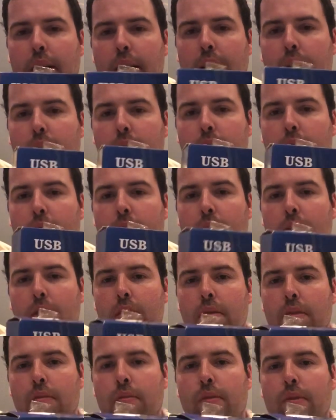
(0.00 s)
and also I
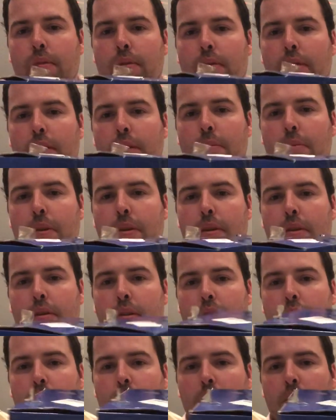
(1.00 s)
flipped around the box
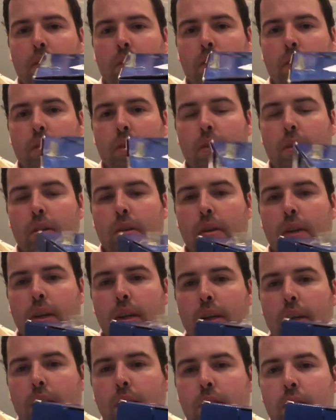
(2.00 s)
as well to show you it
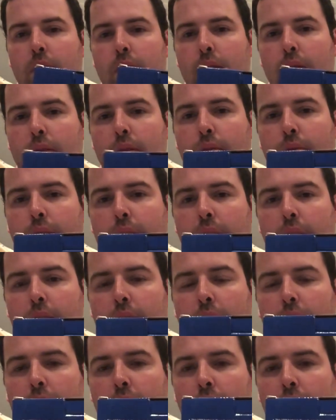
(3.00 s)
can actually also fit